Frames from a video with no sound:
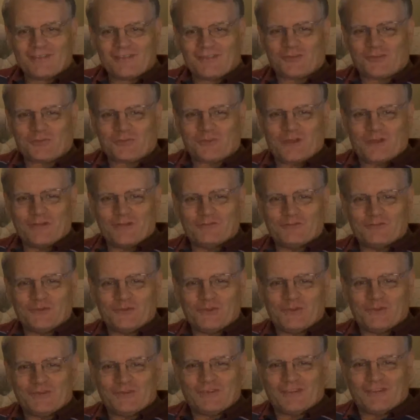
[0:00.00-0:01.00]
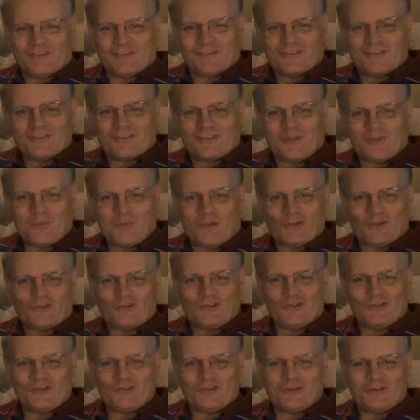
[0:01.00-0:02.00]
This way of doing things is so
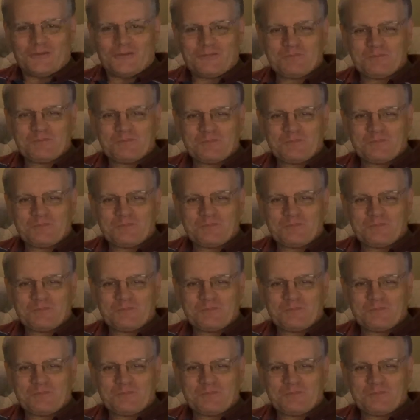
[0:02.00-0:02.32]
much easier.